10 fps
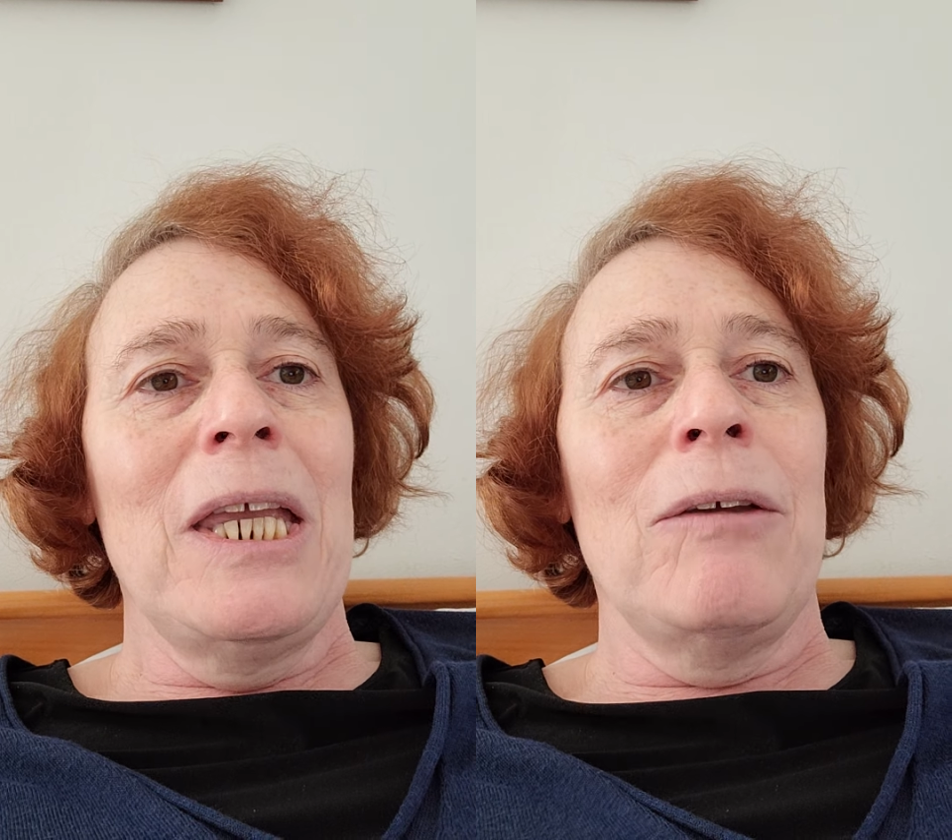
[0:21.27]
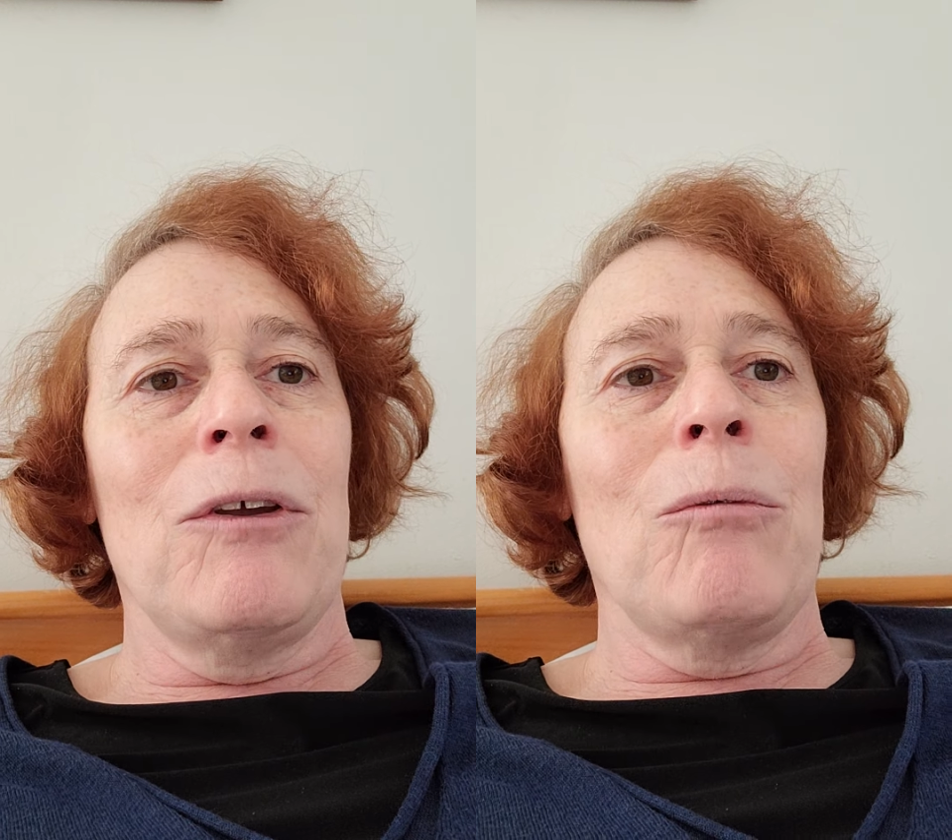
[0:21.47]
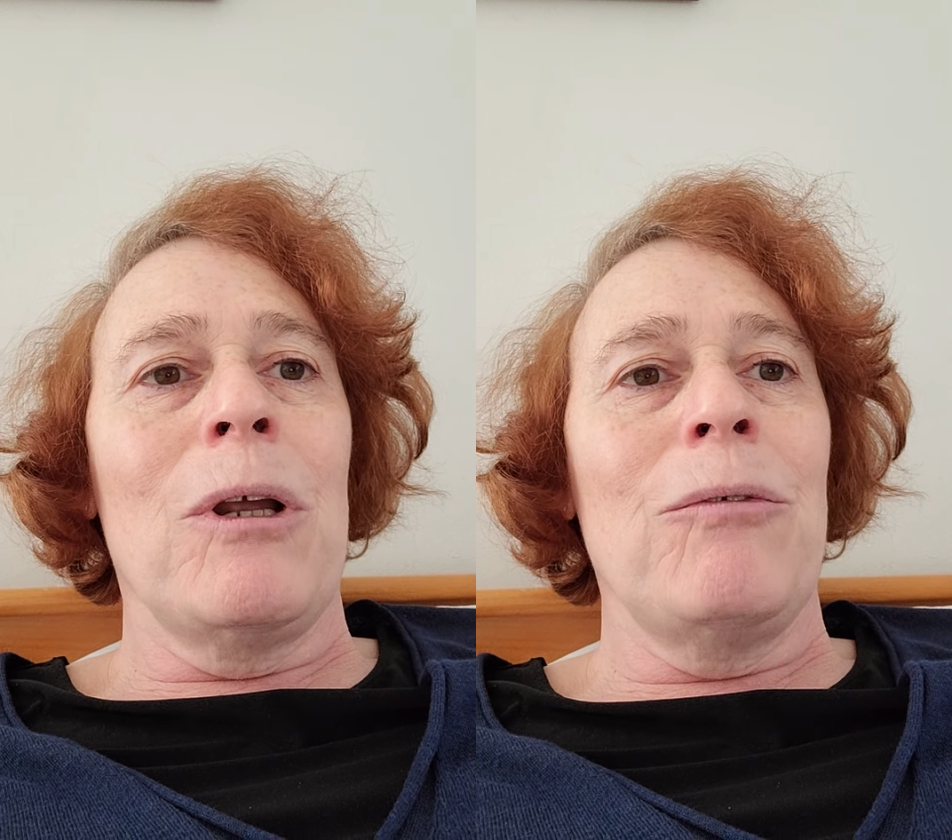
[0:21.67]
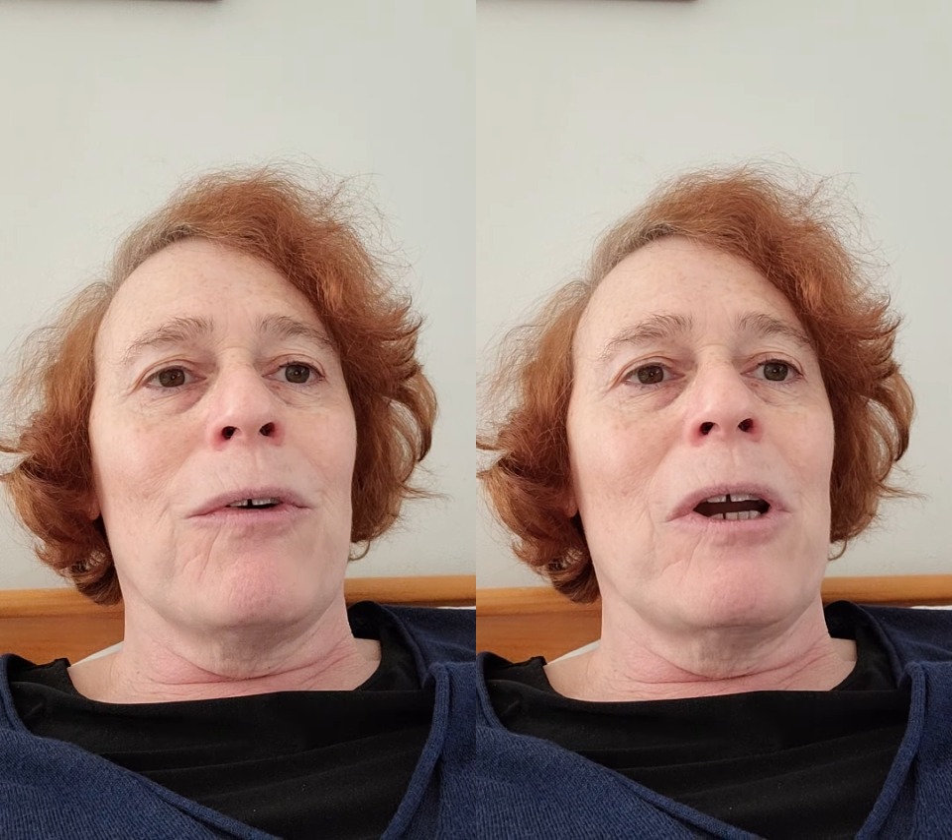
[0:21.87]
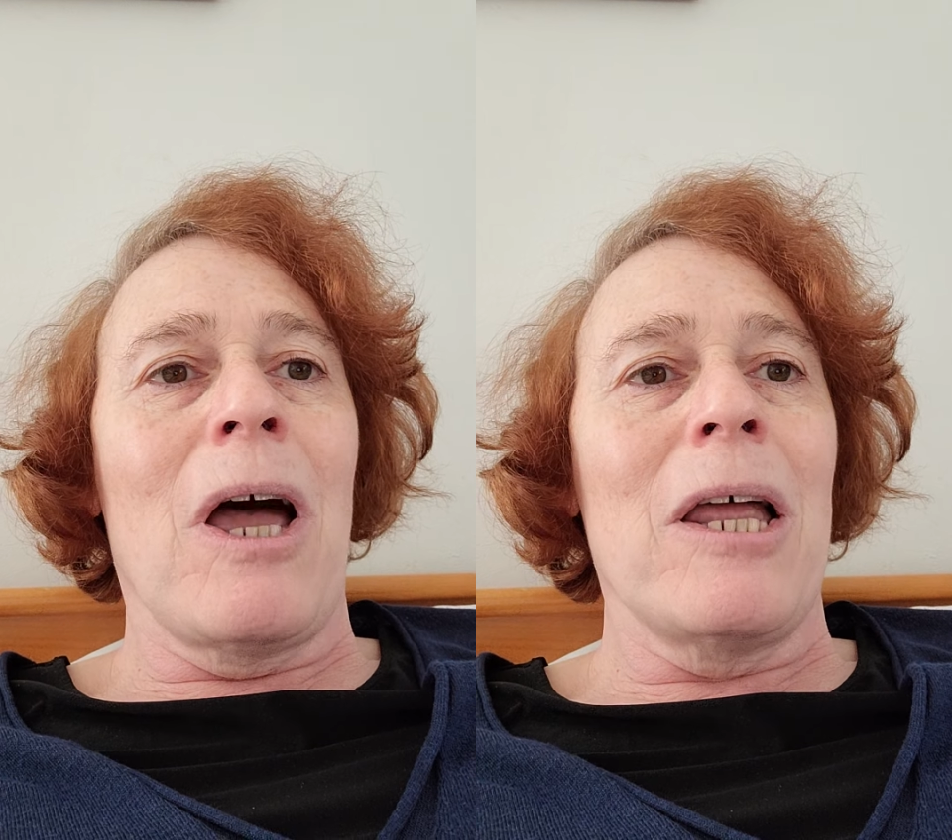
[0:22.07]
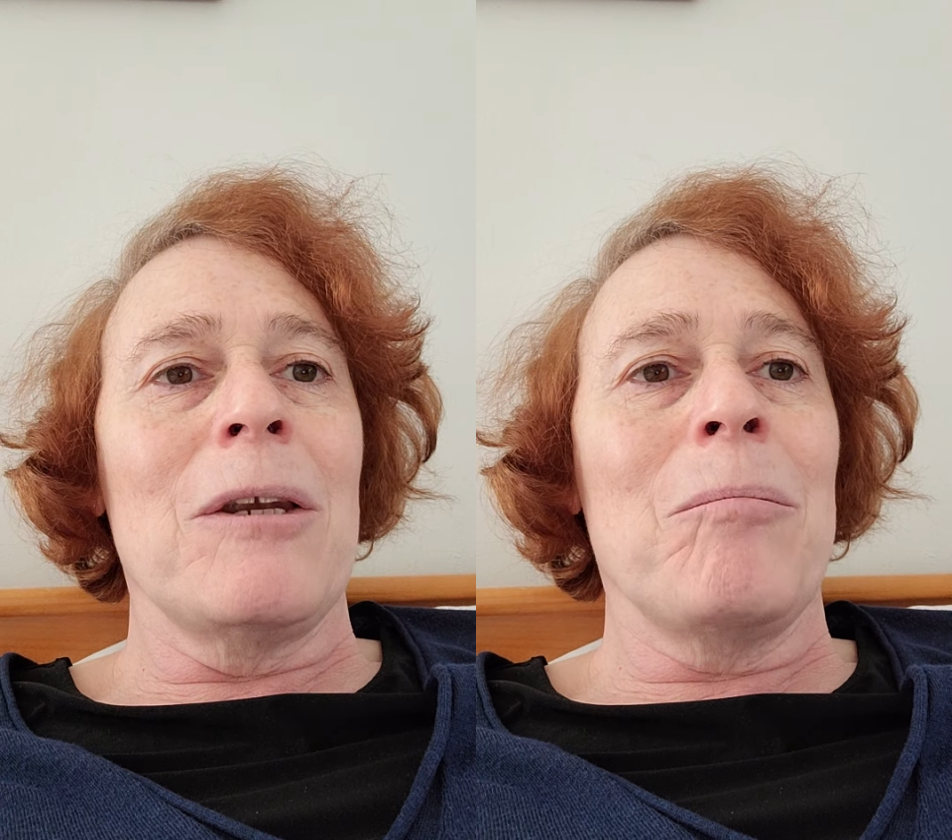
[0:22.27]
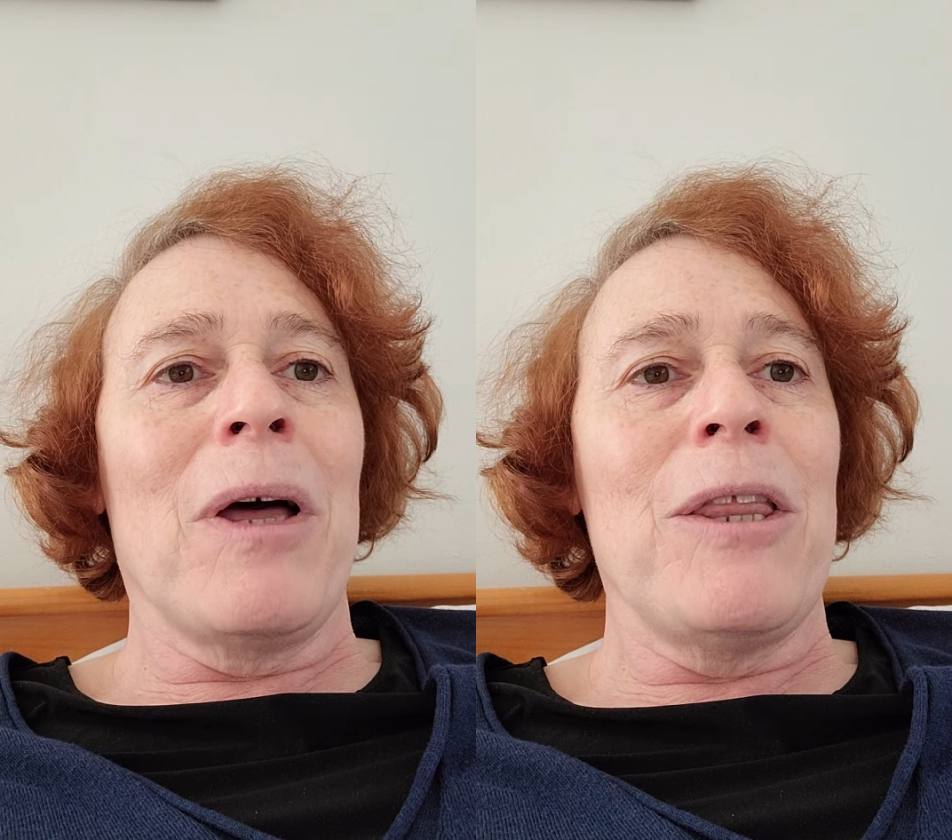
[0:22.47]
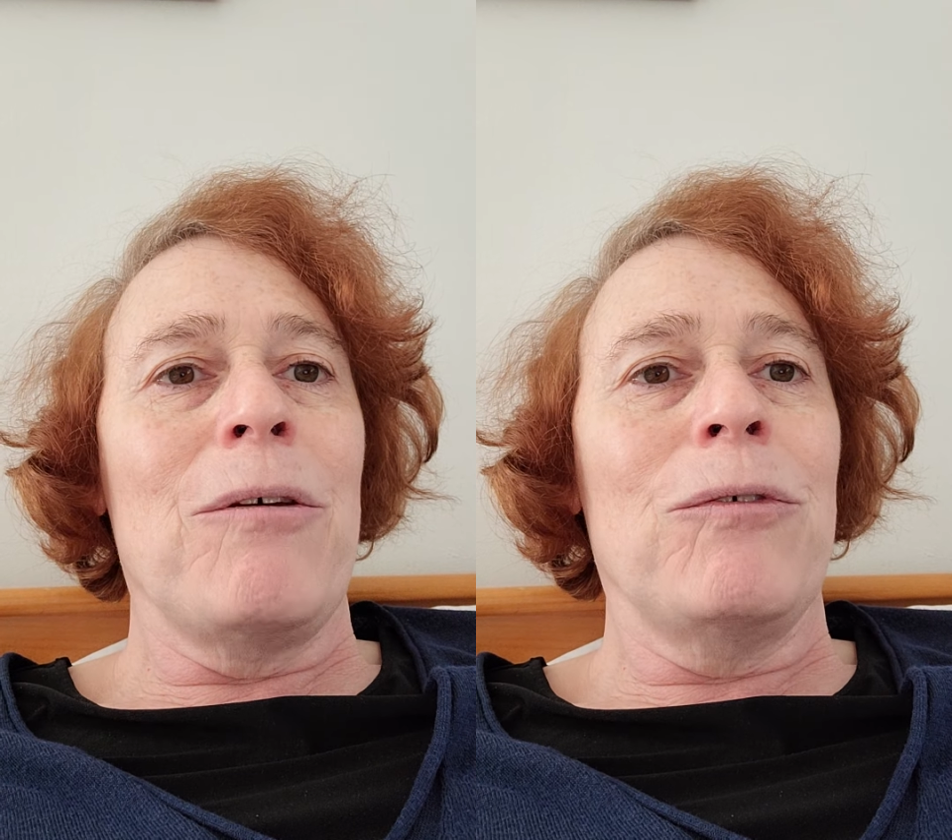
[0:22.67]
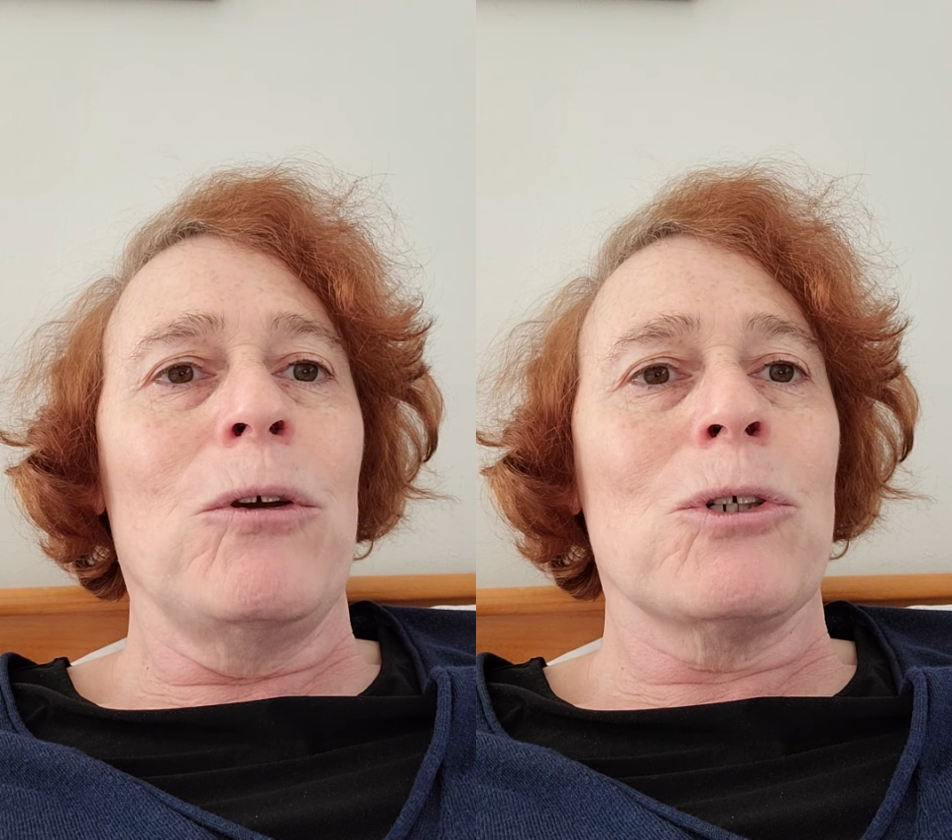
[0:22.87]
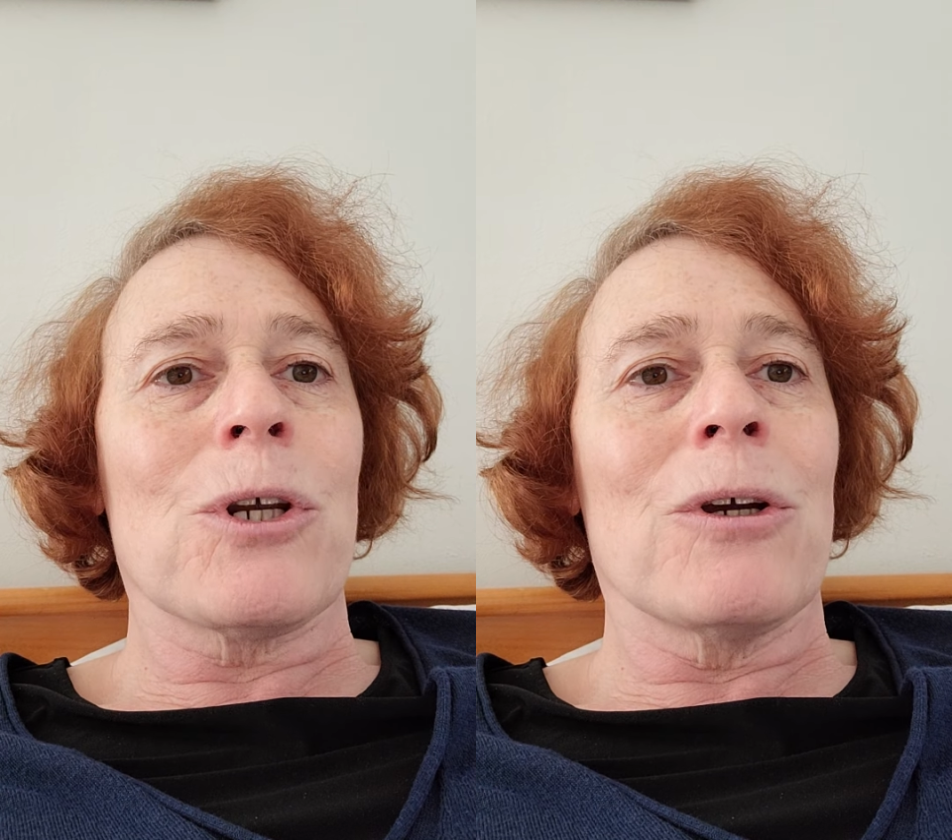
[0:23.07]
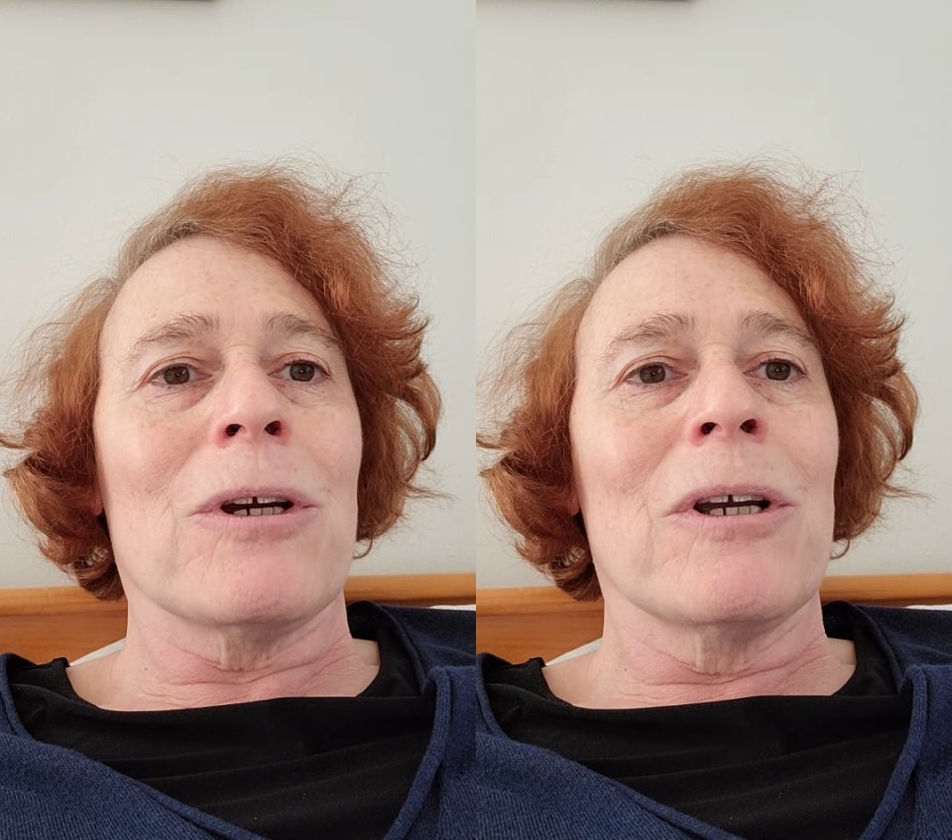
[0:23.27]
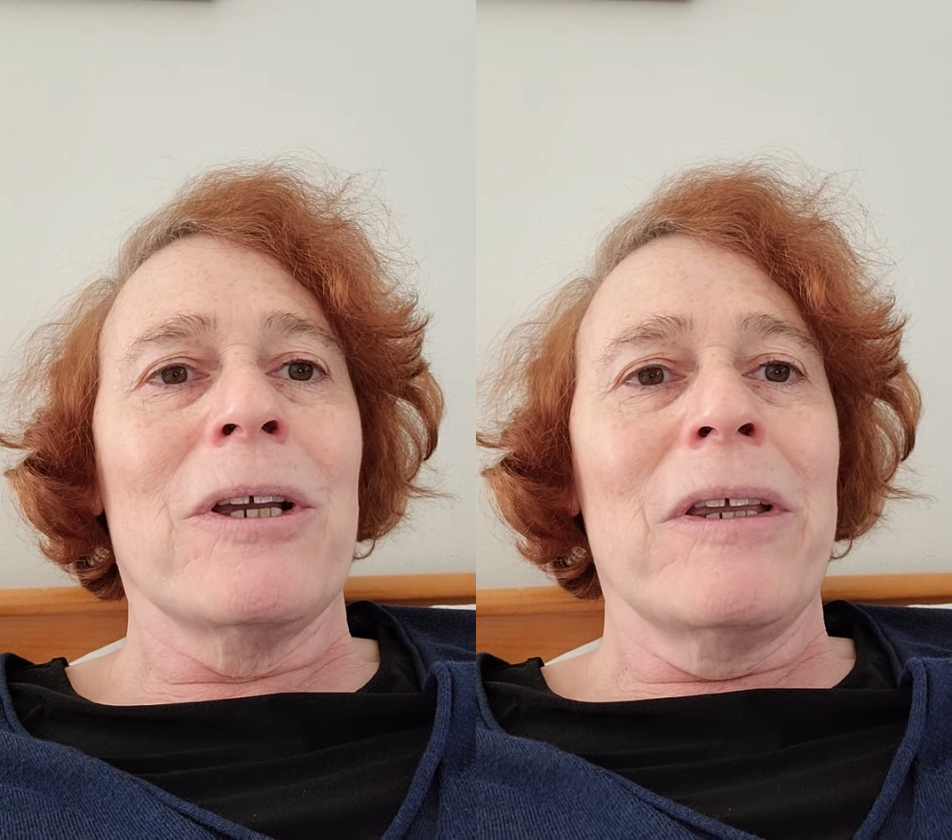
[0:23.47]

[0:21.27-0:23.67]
even when forgotten by the future.